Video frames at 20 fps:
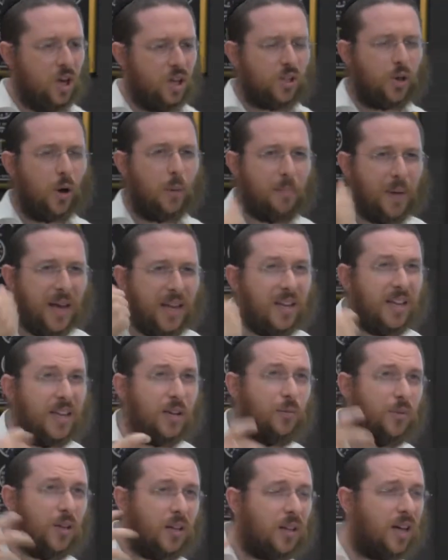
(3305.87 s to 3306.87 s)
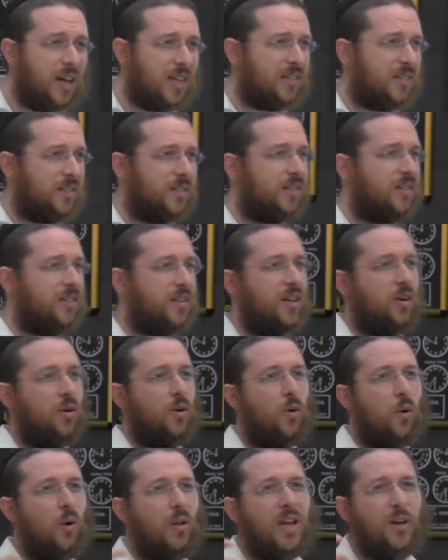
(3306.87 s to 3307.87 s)
So Benoni realizes that
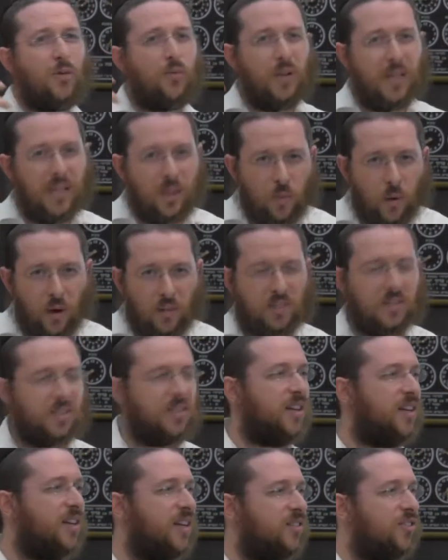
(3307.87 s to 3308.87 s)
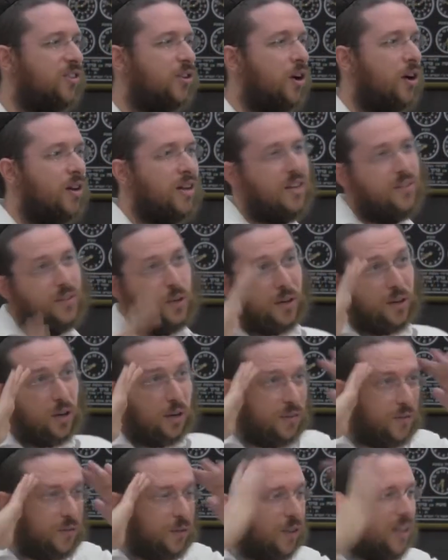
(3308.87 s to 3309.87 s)
all I really want is to connect to God, even though I
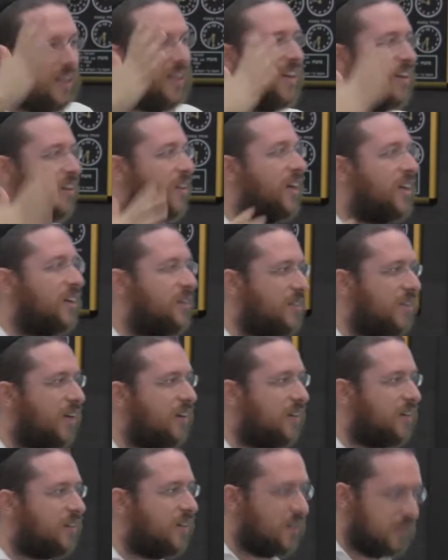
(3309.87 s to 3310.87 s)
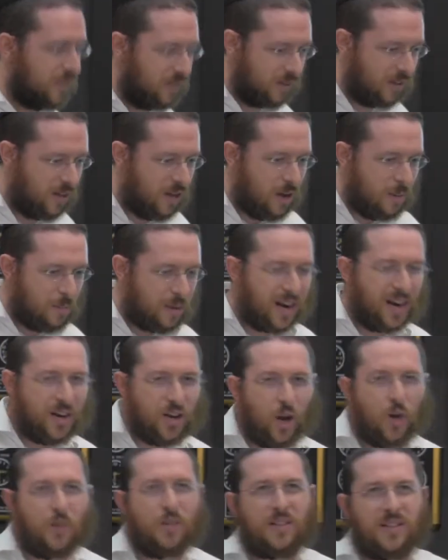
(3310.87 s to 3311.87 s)
don't fully get it like a tzaddik does. But I
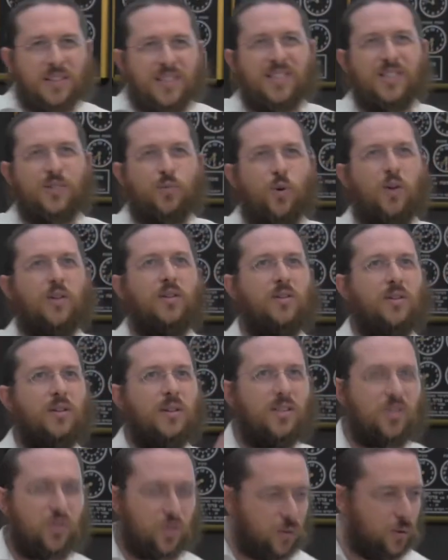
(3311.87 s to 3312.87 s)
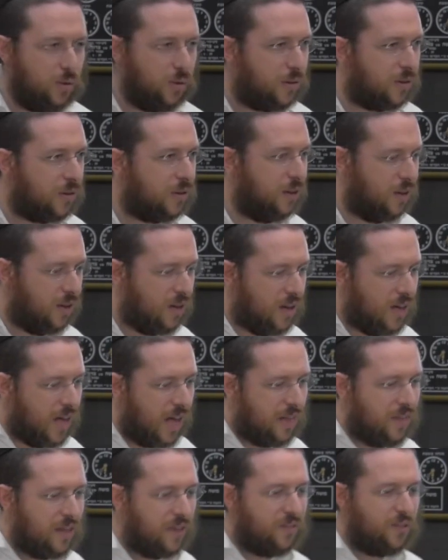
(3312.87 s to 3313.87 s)
know that this is what is truth,
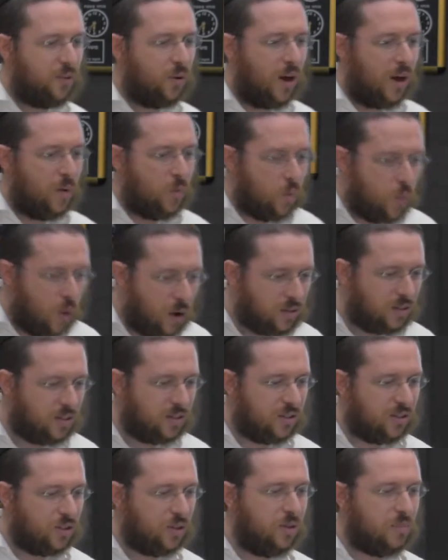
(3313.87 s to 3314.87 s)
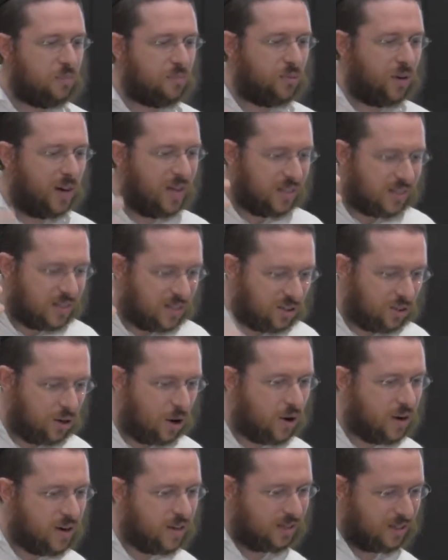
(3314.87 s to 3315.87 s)
and therefore I want to embrace the
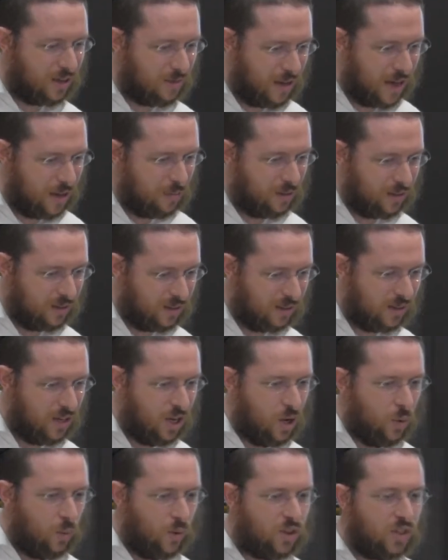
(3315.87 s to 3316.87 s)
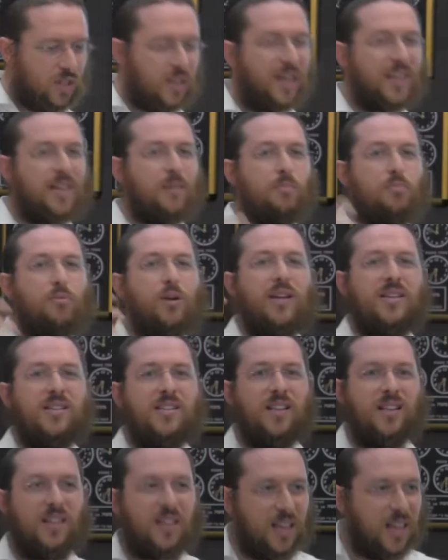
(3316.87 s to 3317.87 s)
Torah and its commandments, which is like
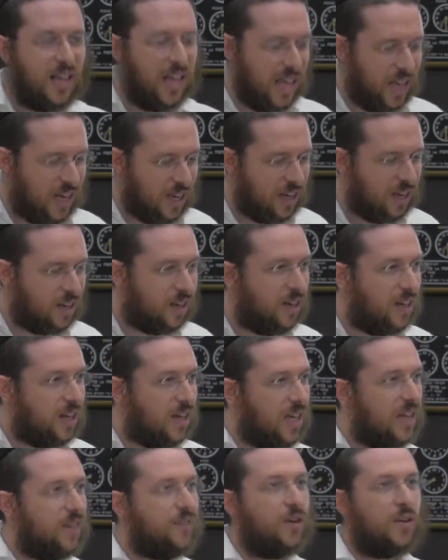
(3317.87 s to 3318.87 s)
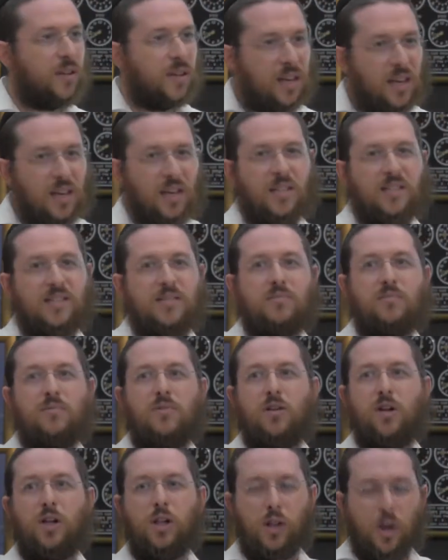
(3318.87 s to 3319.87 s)
embracing the king, even though the king is
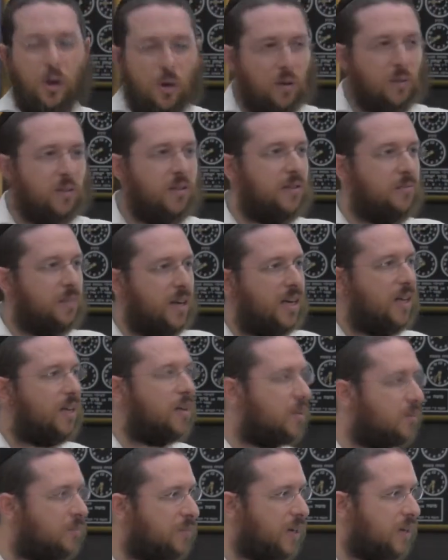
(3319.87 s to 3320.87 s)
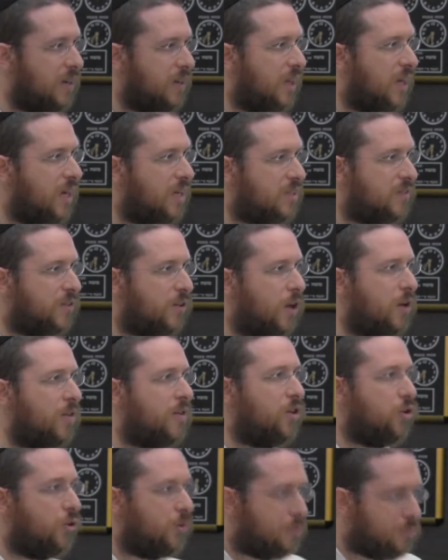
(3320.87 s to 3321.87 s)
clothed in many, many layers of
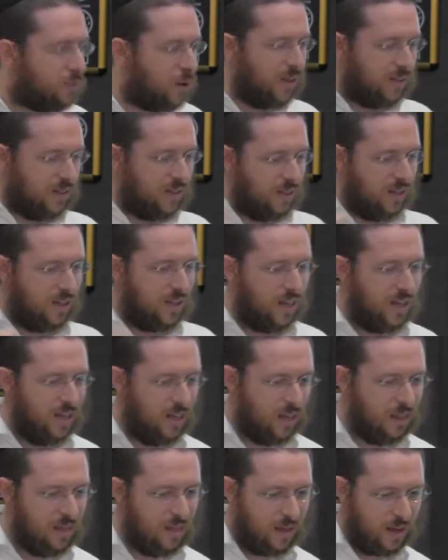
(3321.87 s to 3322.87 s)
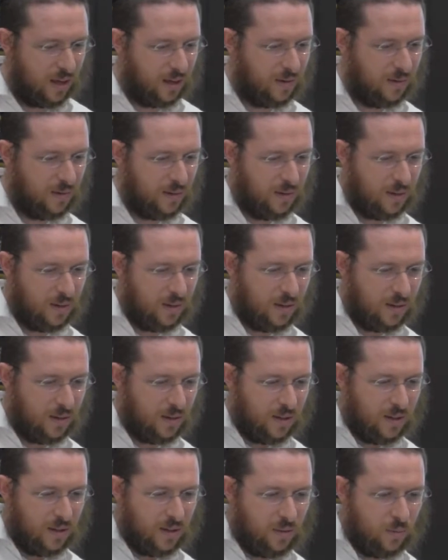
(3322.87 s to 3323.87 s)
clothing, you're embracing the king in there,
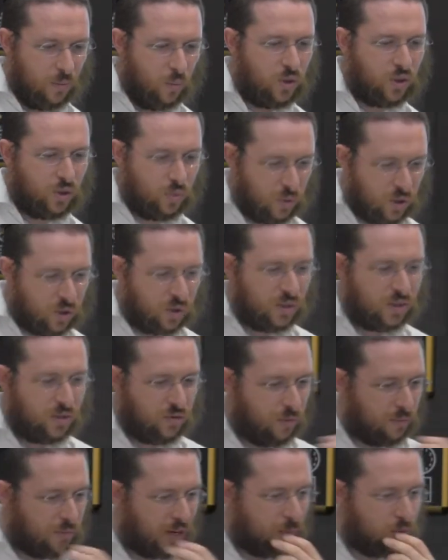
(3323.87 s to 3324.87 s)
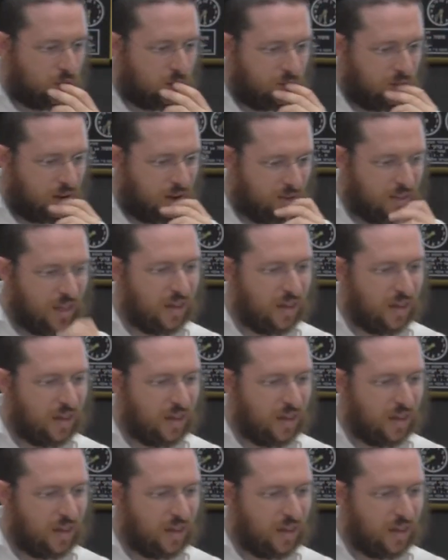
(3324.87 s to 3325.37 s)
which, which is from chapter 5.